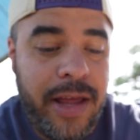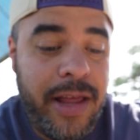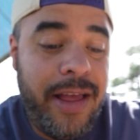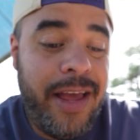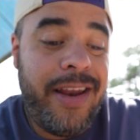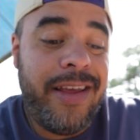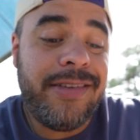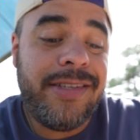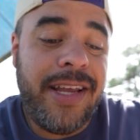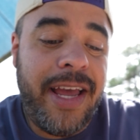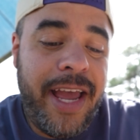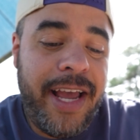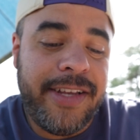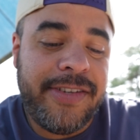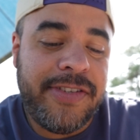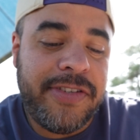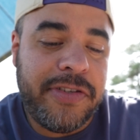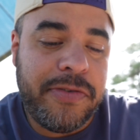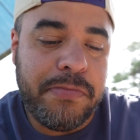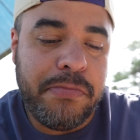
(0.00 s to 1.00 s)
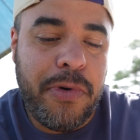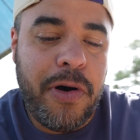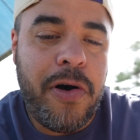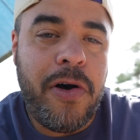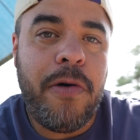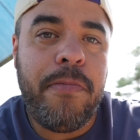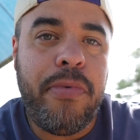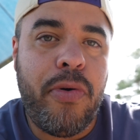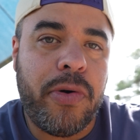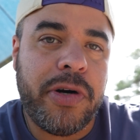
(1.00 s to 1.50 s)
It is a
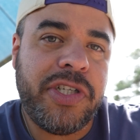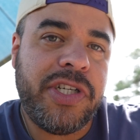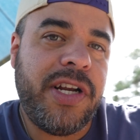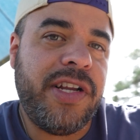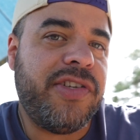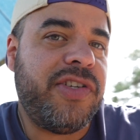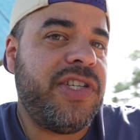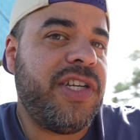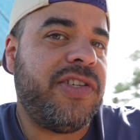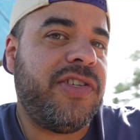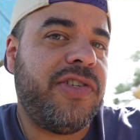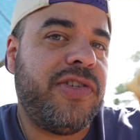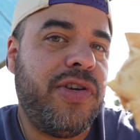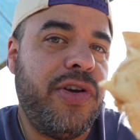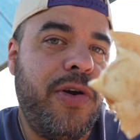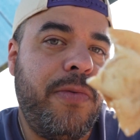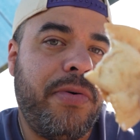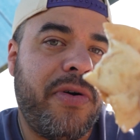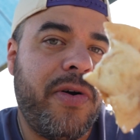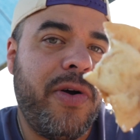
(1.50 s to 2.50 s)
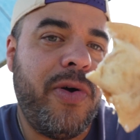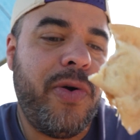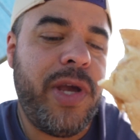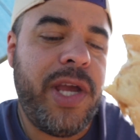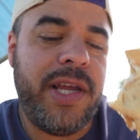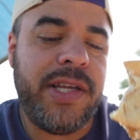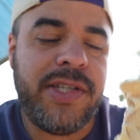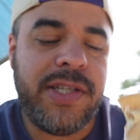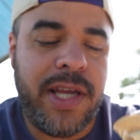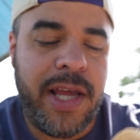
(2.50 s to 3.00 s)
small portion. It's just 2
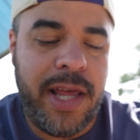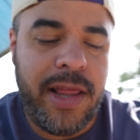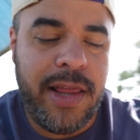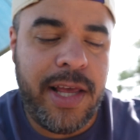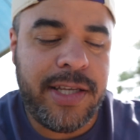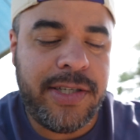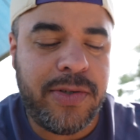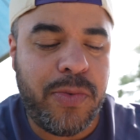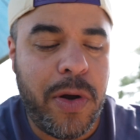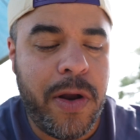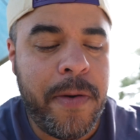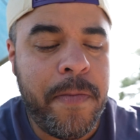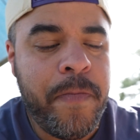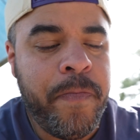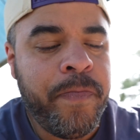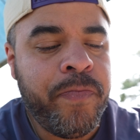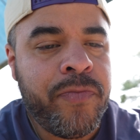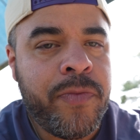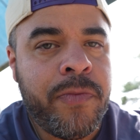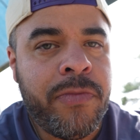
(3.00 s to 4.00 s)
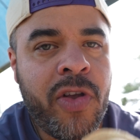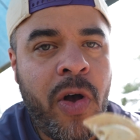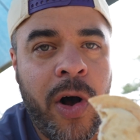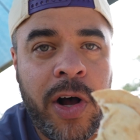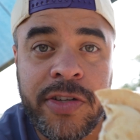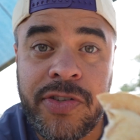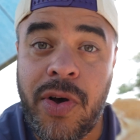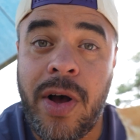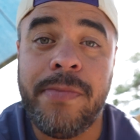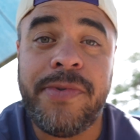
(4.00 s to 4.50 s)
pierogies in this one.
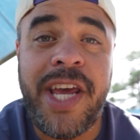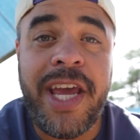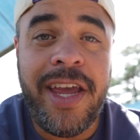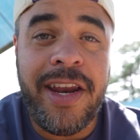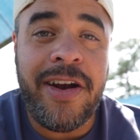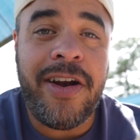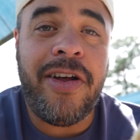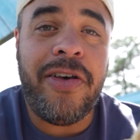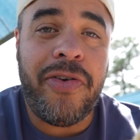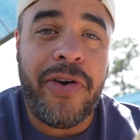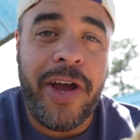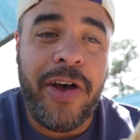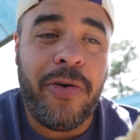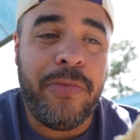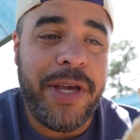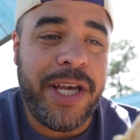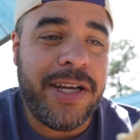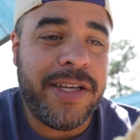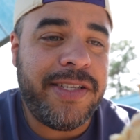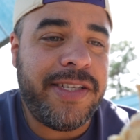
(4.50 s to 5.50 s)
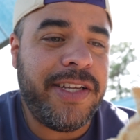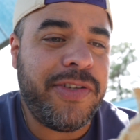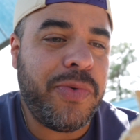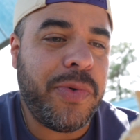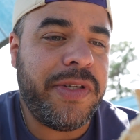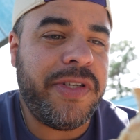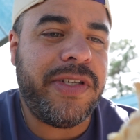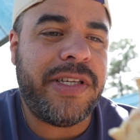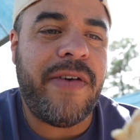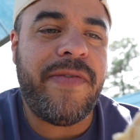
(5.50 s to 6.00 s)
Also, I'm taking another L because this
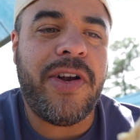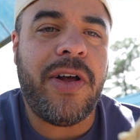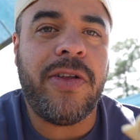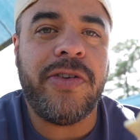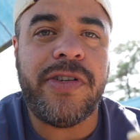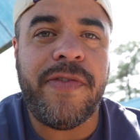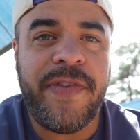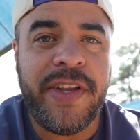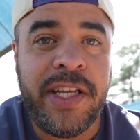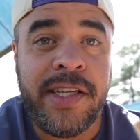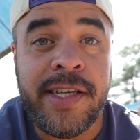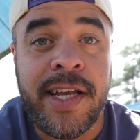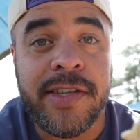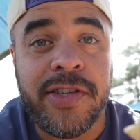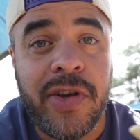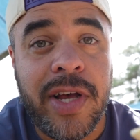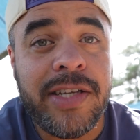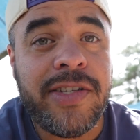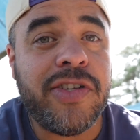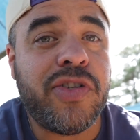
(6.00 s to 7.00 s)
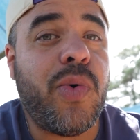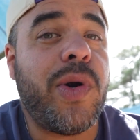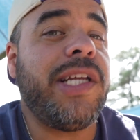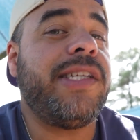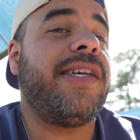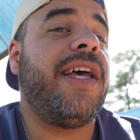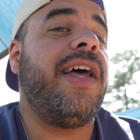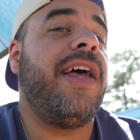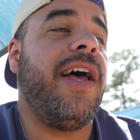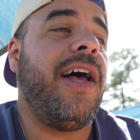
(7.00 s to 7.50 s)
was $7.50. So that's a
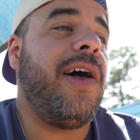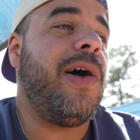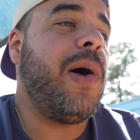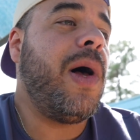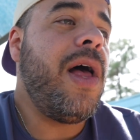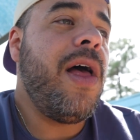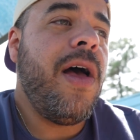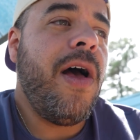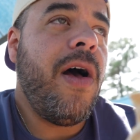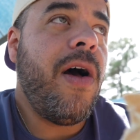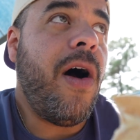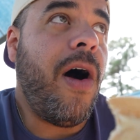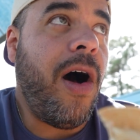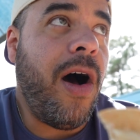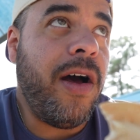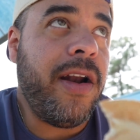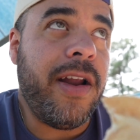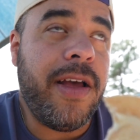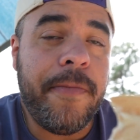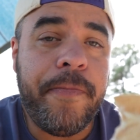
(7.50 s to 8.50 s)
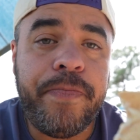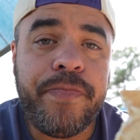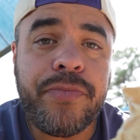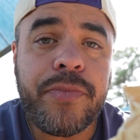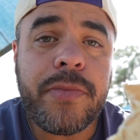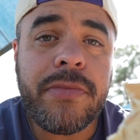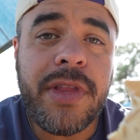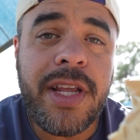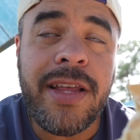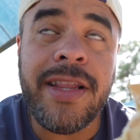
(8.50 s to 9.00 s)
20-cent L on
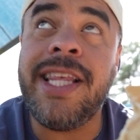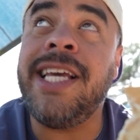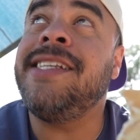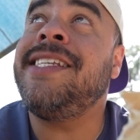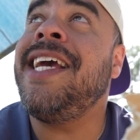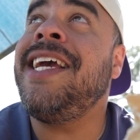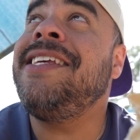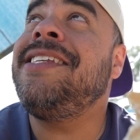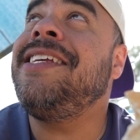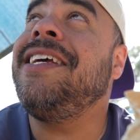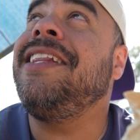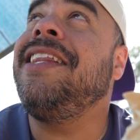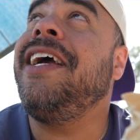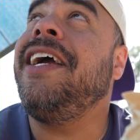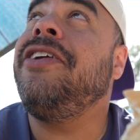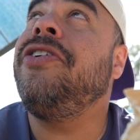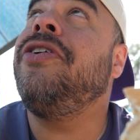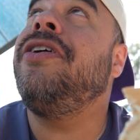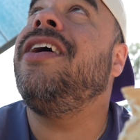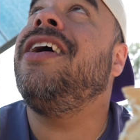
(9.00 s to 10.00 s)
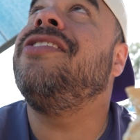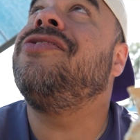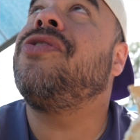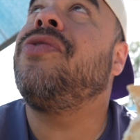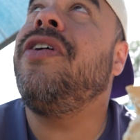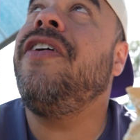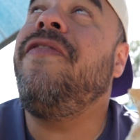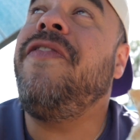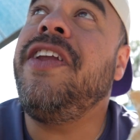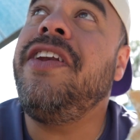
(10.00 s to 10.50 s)
the tasting lanyard as
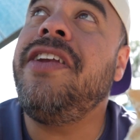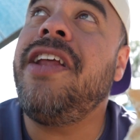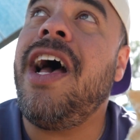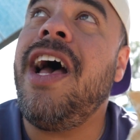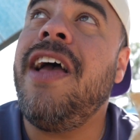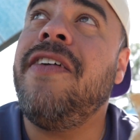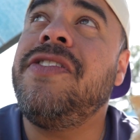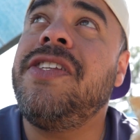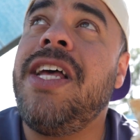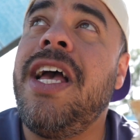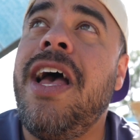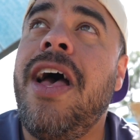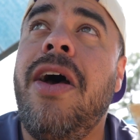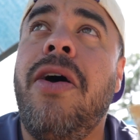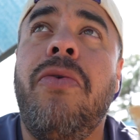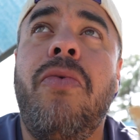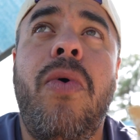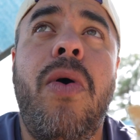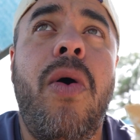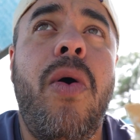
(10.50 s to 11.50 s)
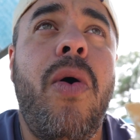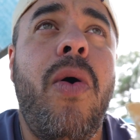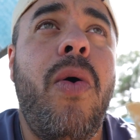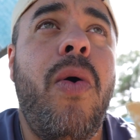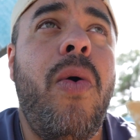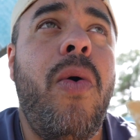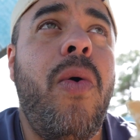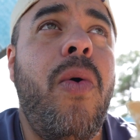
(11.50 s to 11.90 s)
Griffin dives down. Woo!